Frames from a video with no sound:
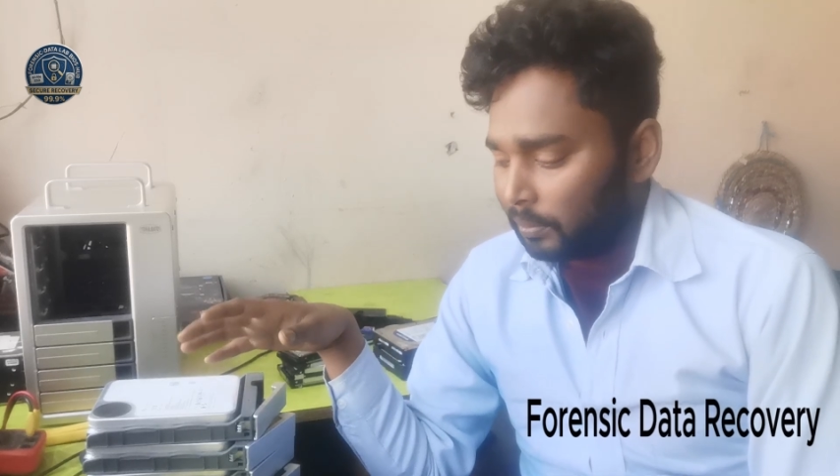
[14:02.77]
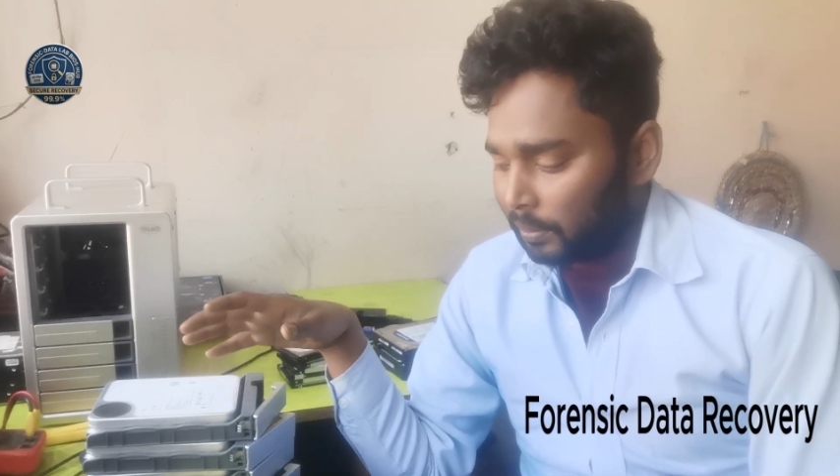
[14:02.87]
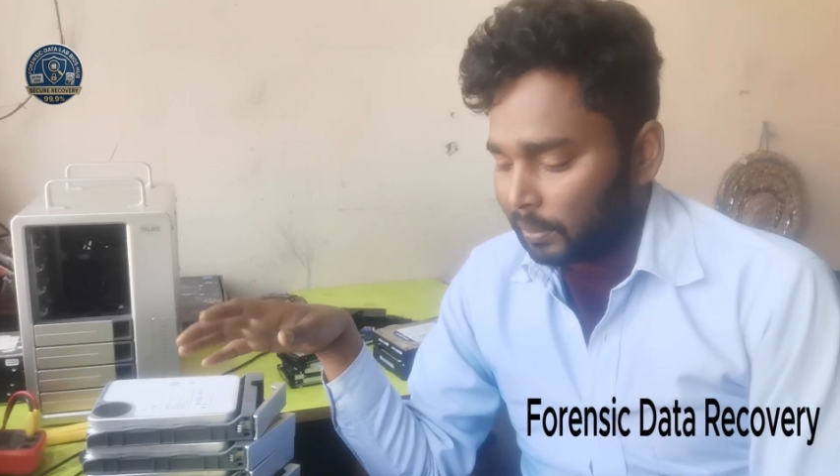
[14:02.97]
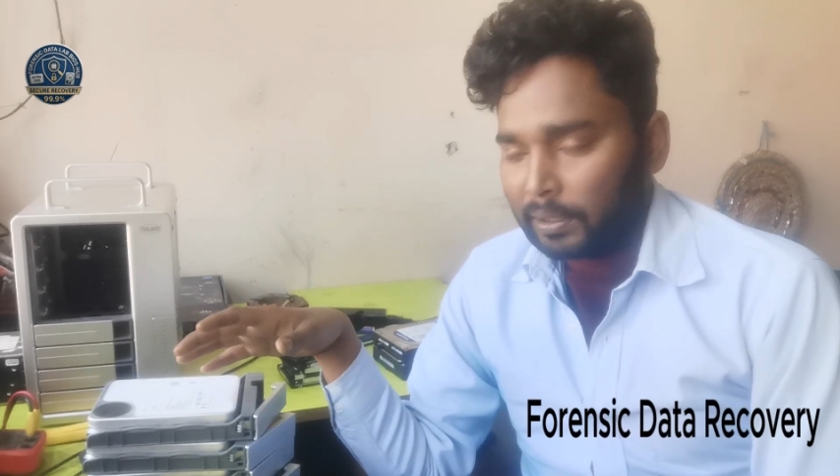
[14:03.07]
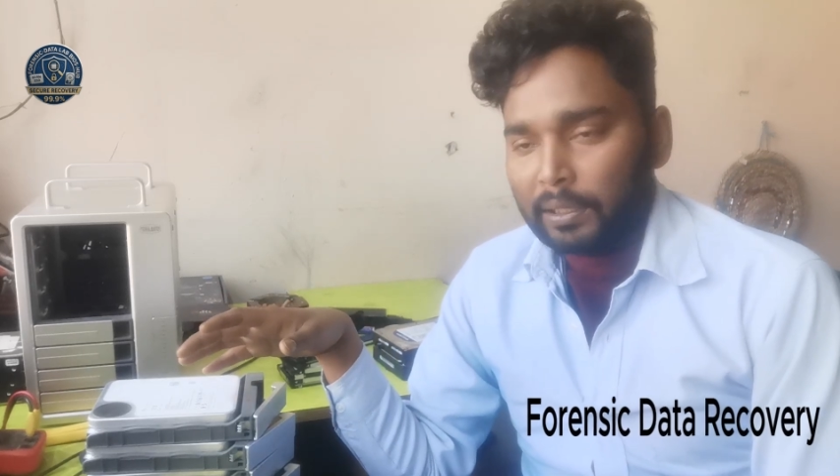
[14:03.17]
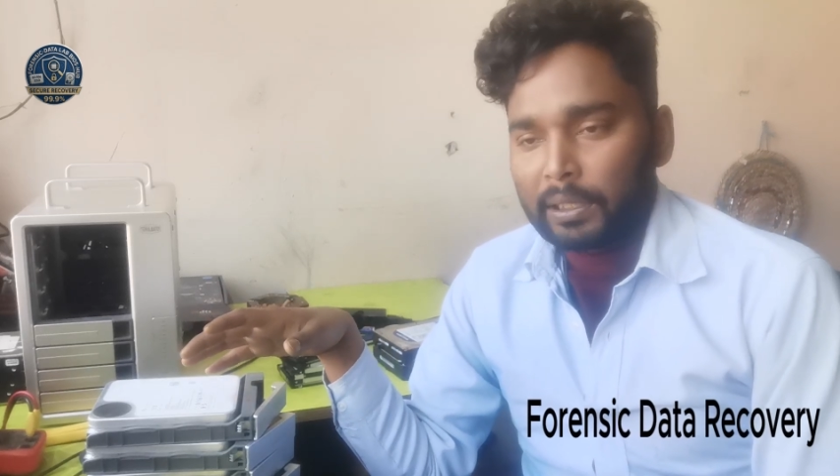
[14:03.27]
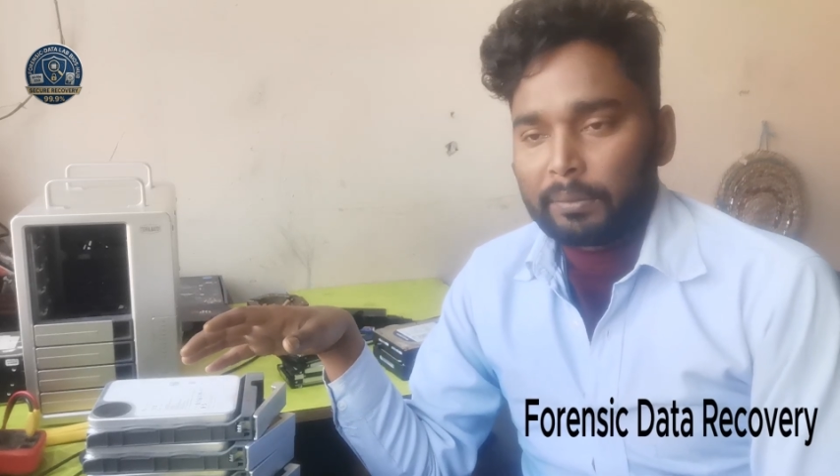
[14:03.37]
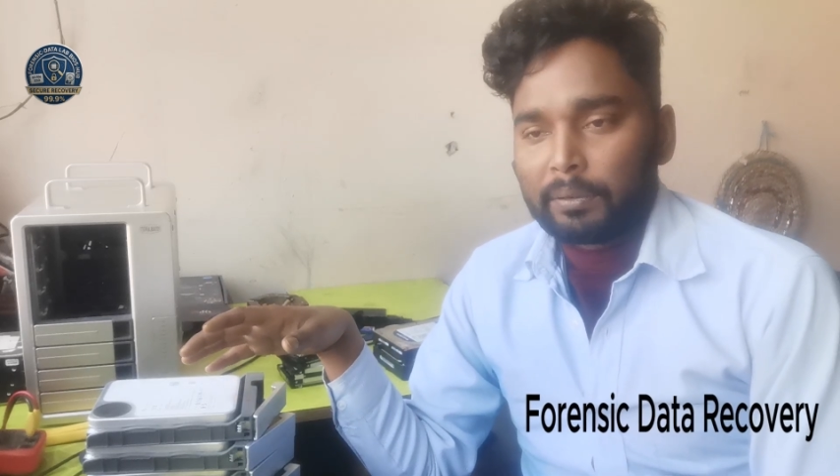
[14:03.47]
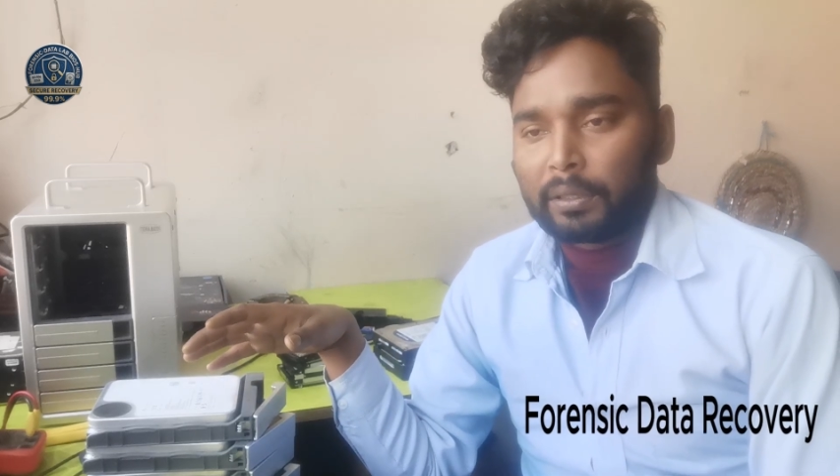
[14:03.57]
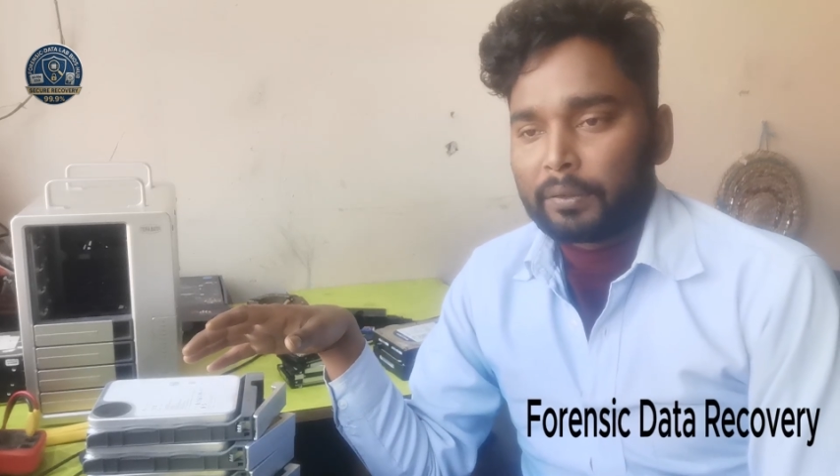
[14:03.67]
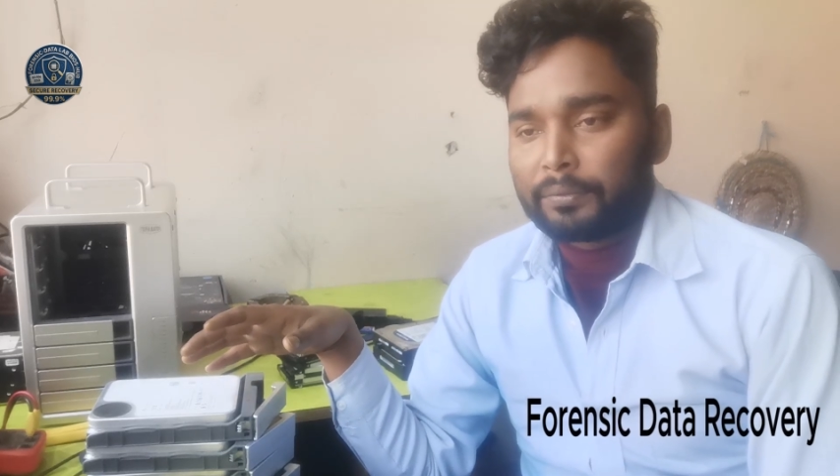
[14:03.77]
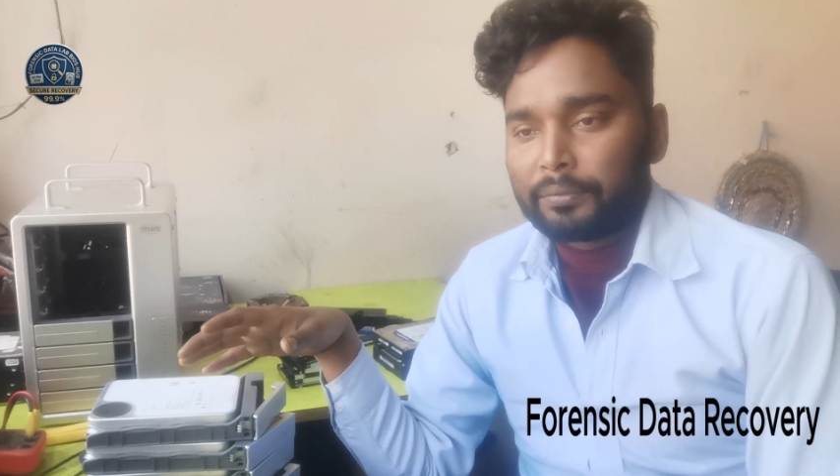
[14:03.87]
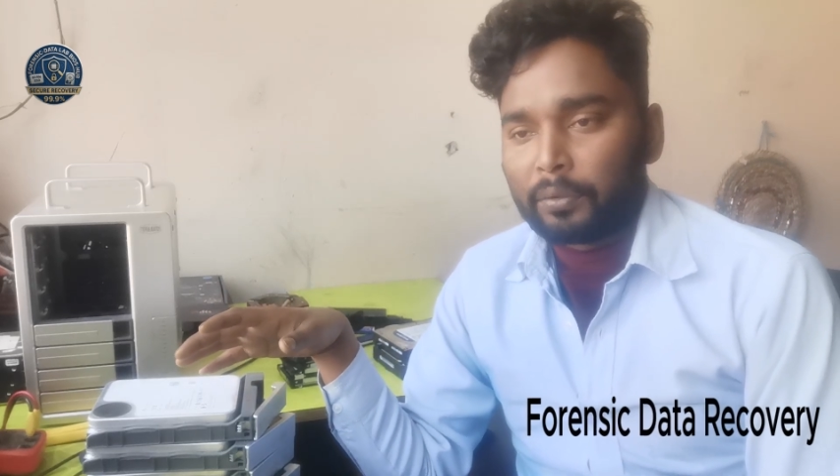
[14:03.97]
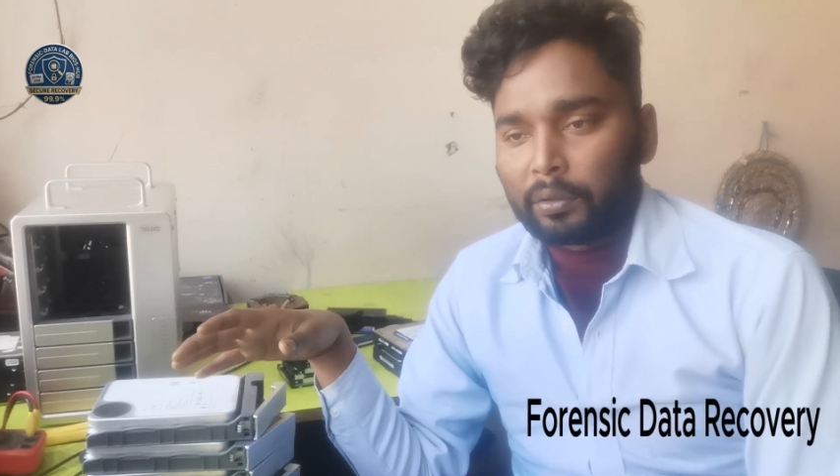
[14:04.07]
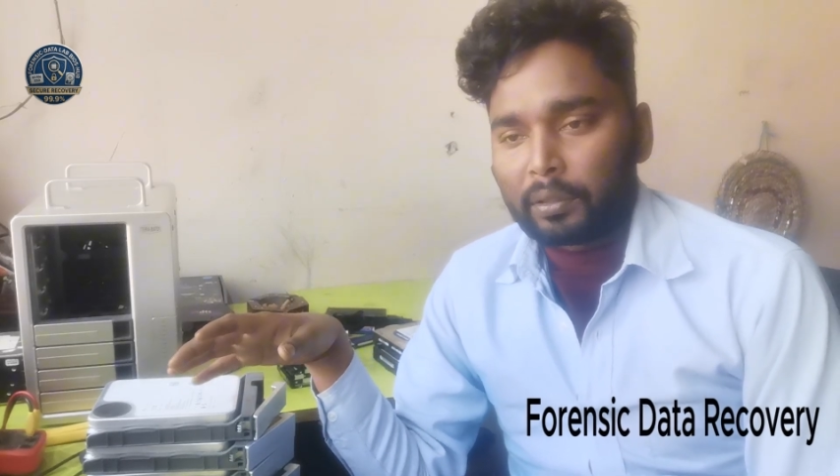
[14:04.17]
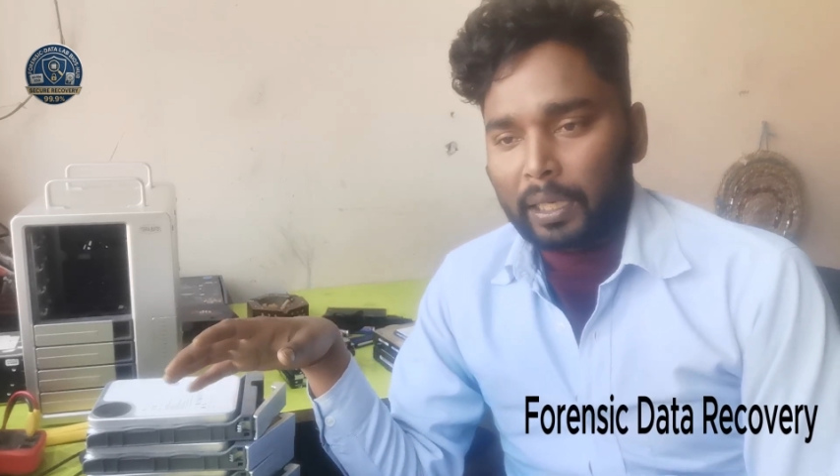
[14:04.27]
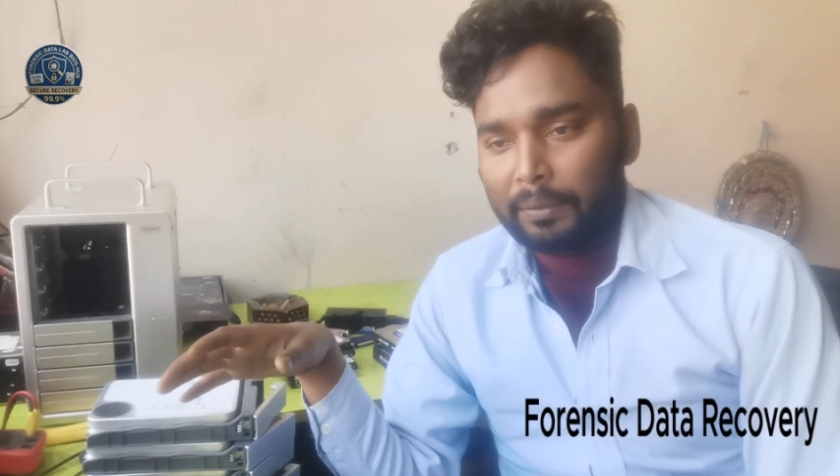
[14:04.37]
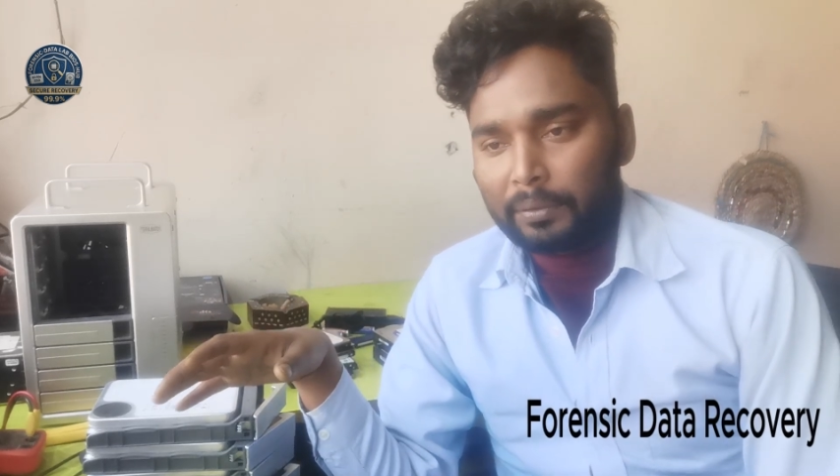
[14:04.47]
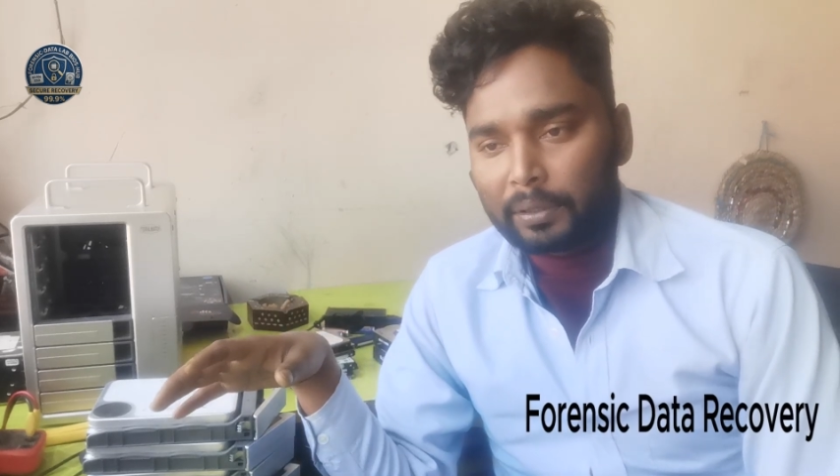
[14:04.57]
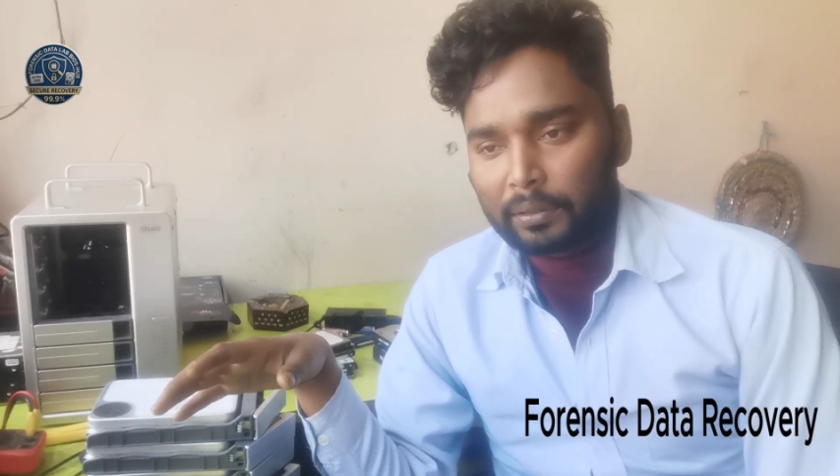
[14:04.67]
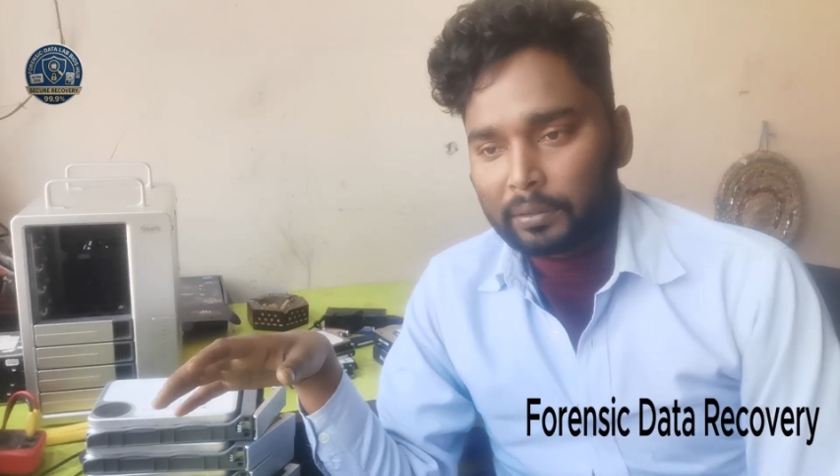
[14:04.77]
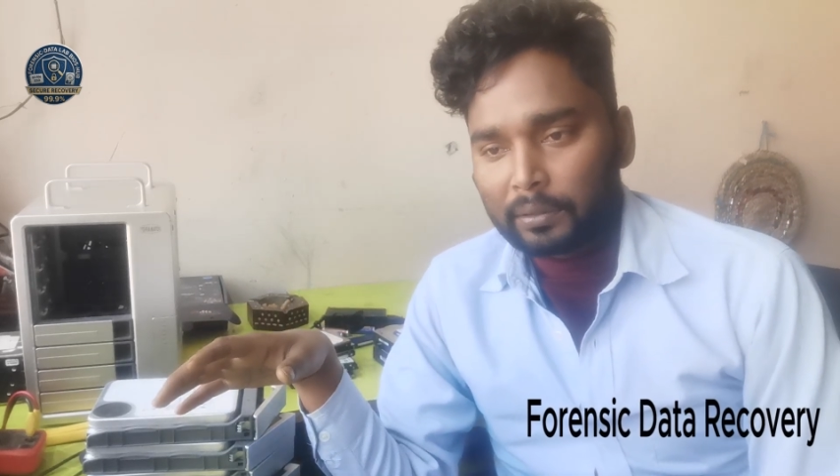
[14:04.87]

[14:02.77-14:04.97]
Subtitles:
16 TB of 4 drives,